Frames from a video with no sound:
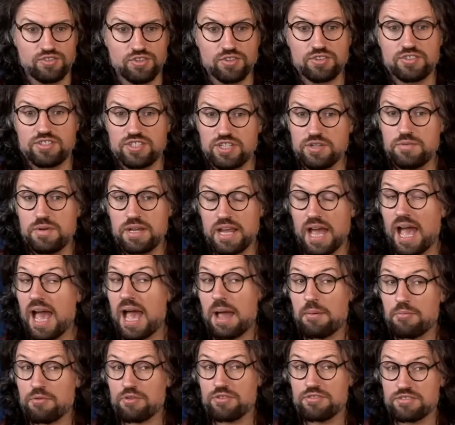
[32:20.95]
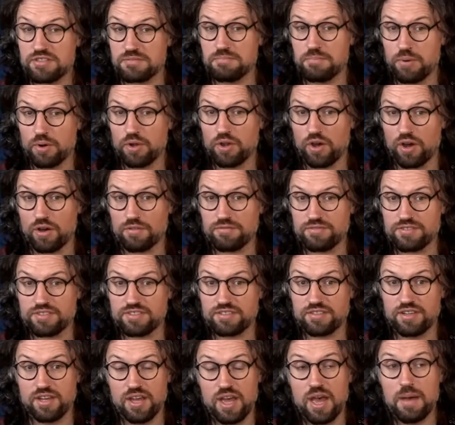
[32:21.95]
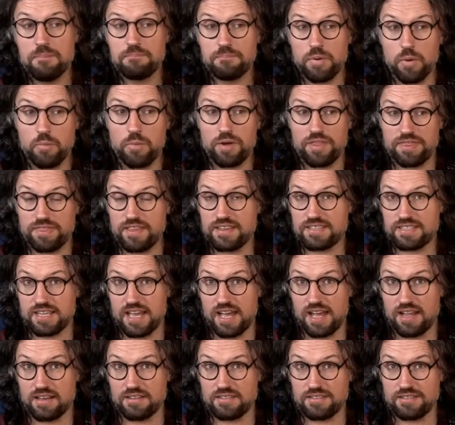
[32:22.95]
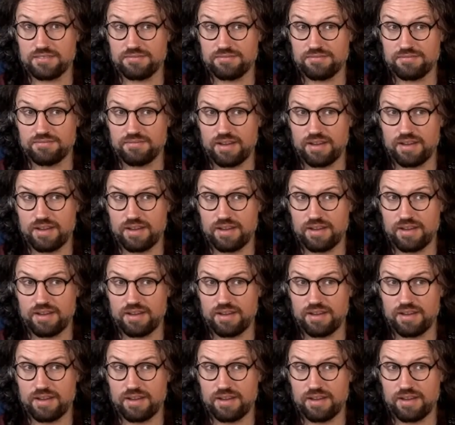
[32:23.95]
just doing hammer-ons and pull-offs, but with this hand.